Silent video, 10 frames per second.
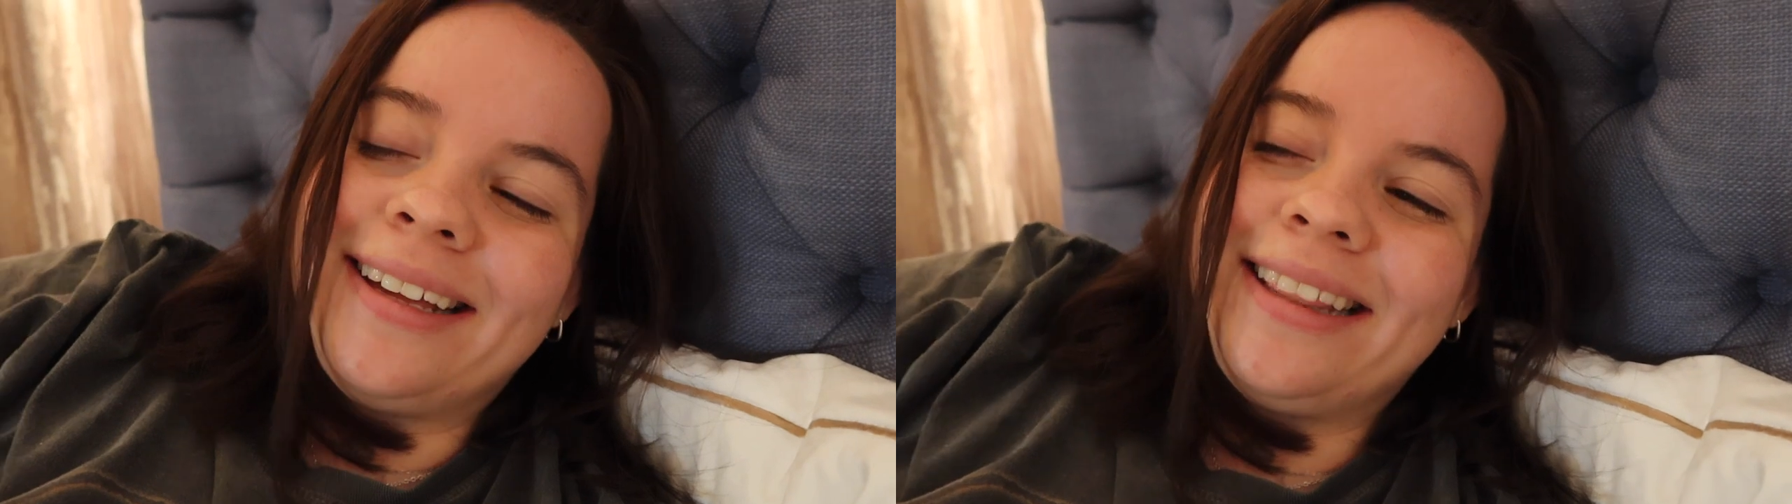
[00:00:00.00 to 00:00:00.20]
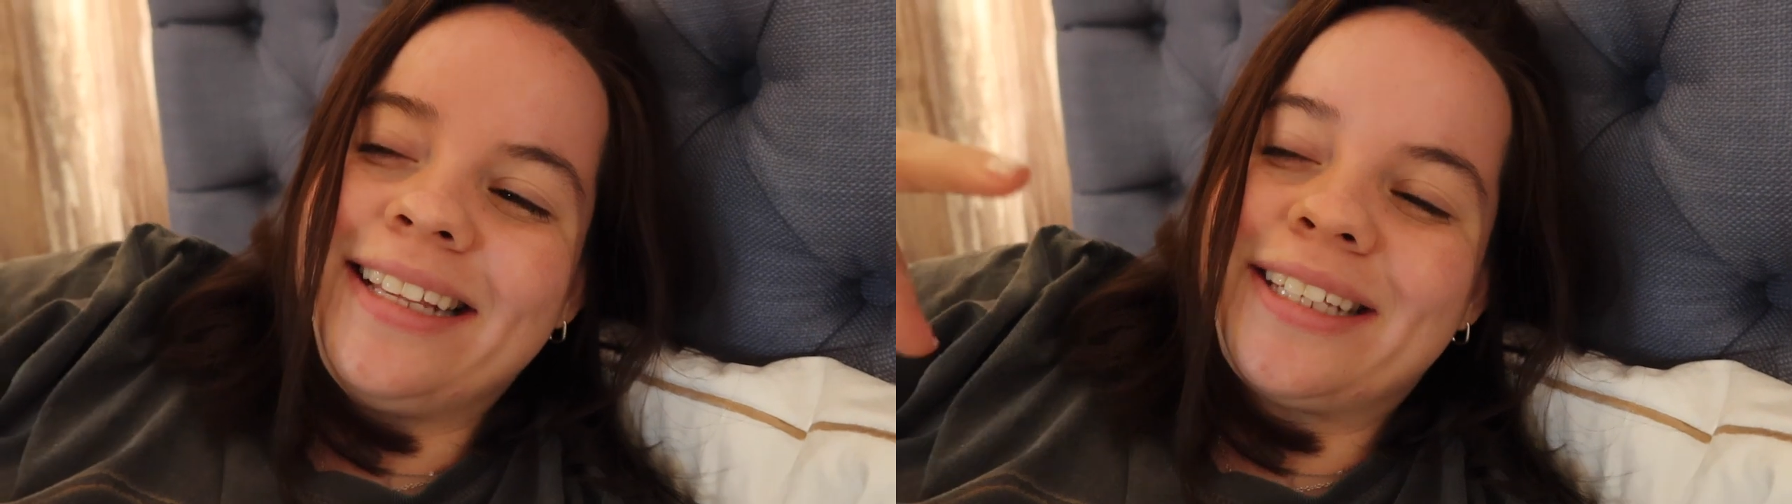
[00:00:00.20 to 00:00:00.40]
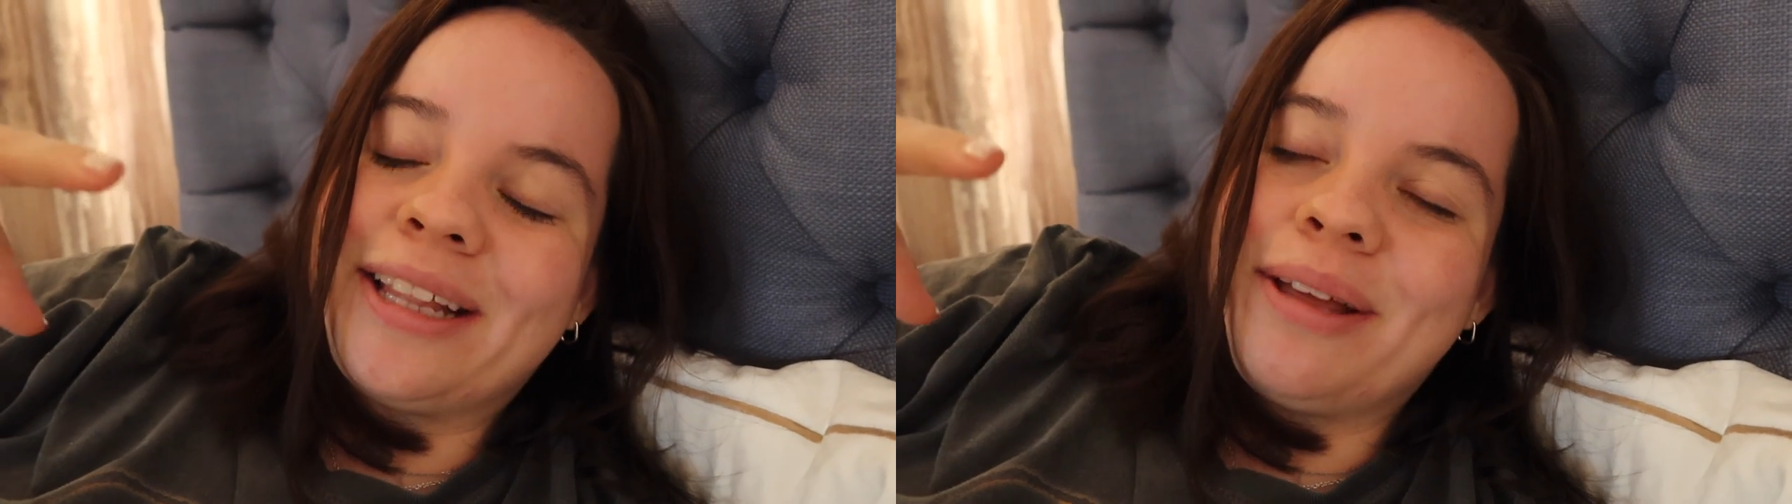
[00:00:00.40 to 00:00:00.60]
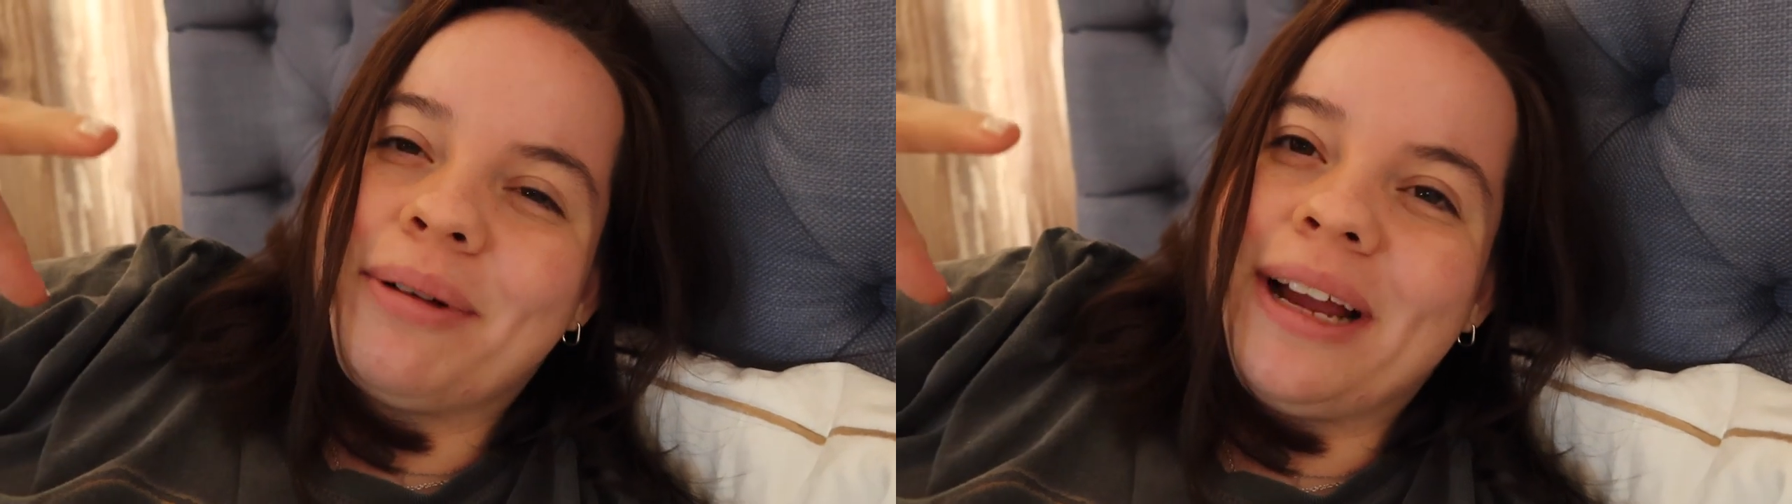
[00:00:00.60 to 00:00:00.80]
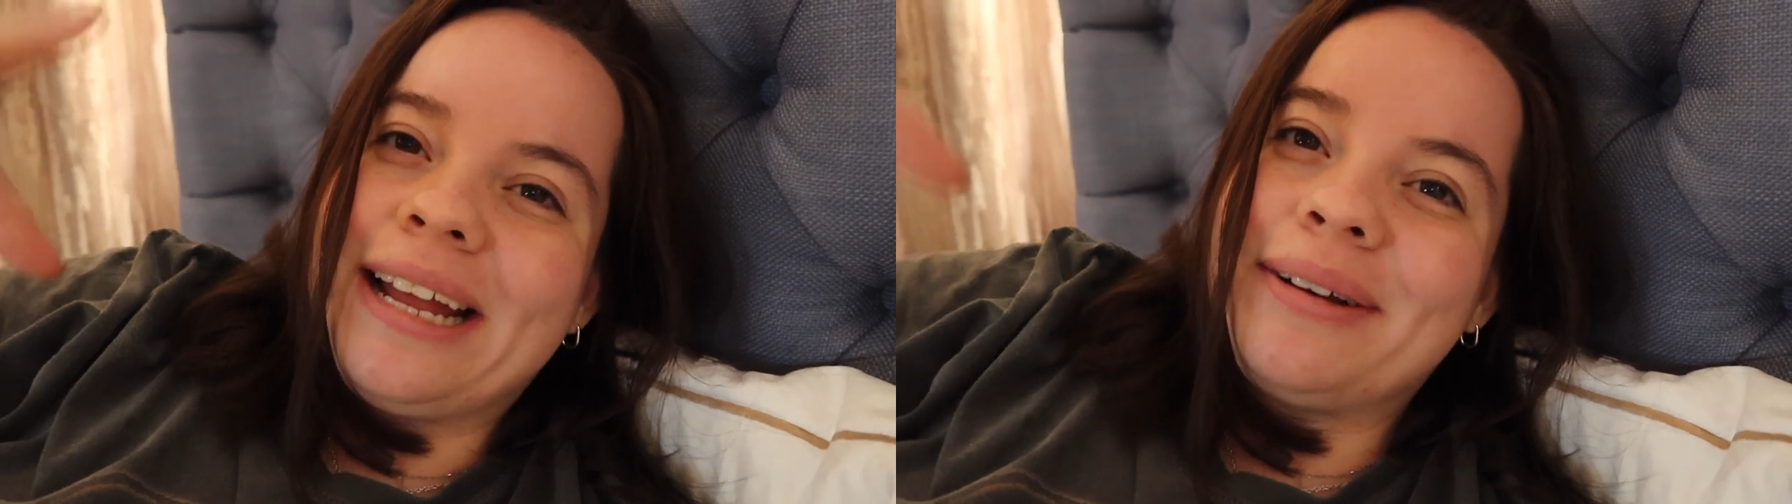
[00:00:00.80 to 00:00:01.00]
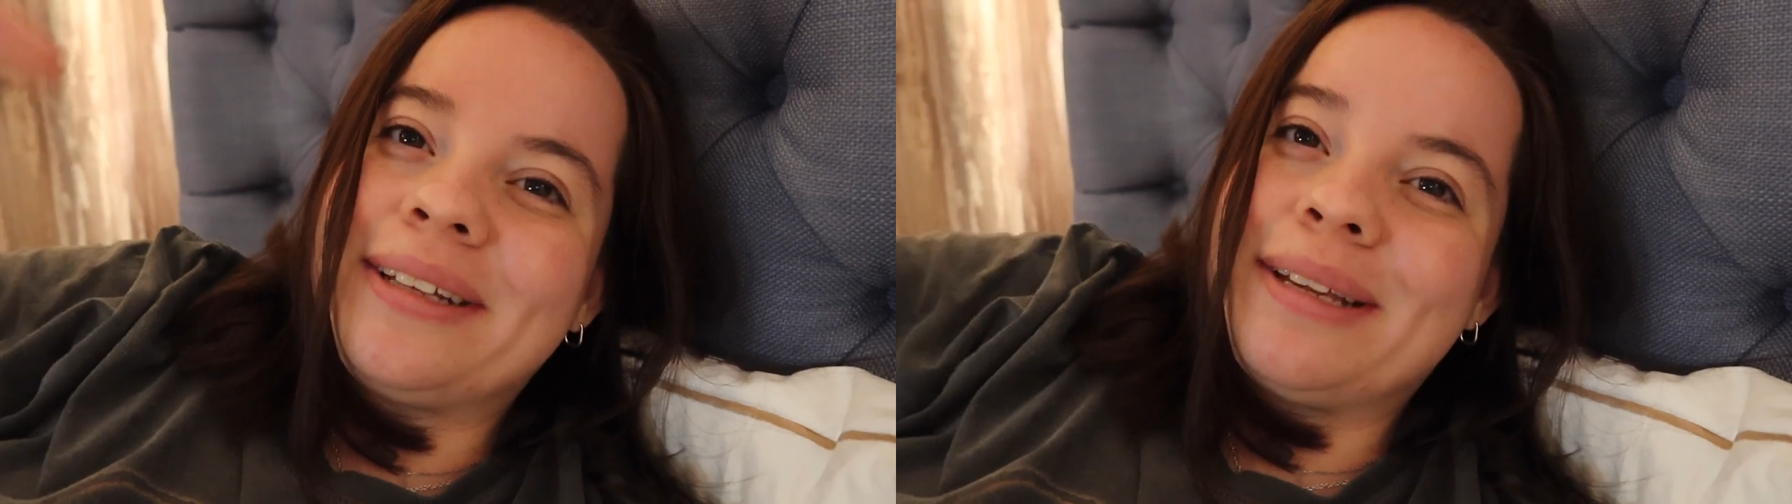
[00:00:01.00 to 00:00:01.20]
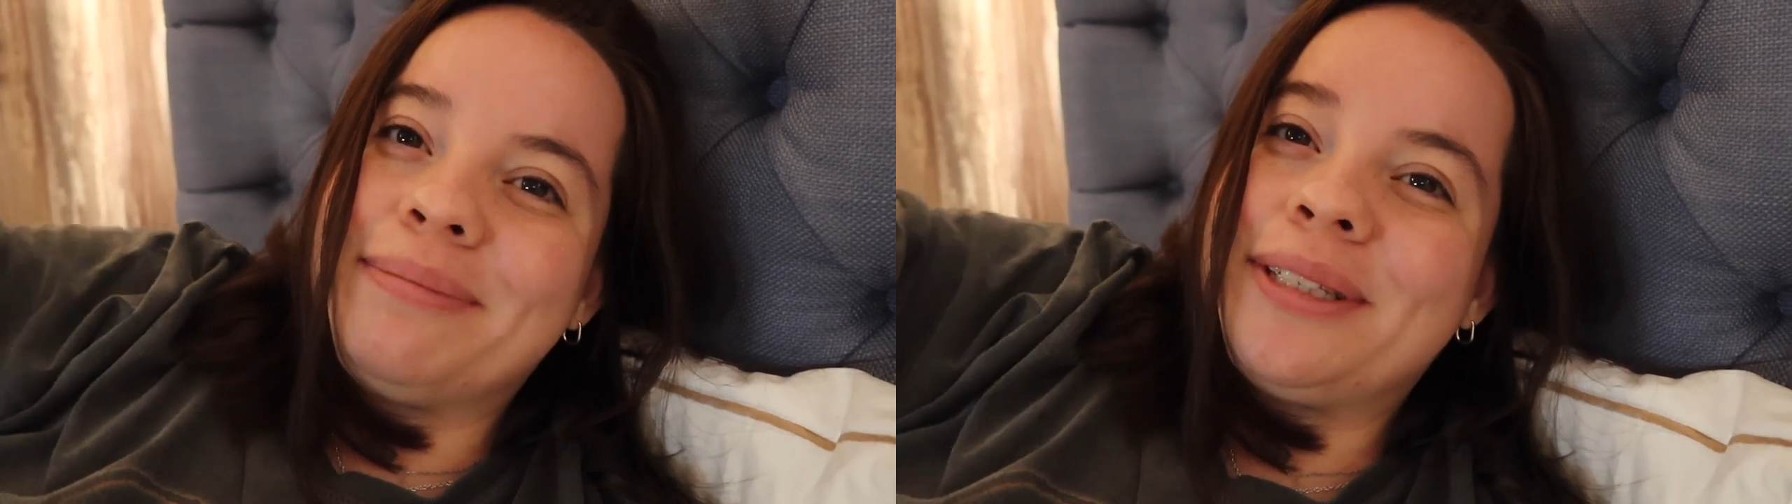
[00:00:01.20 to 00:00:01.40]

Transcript: in this clip right now because I'm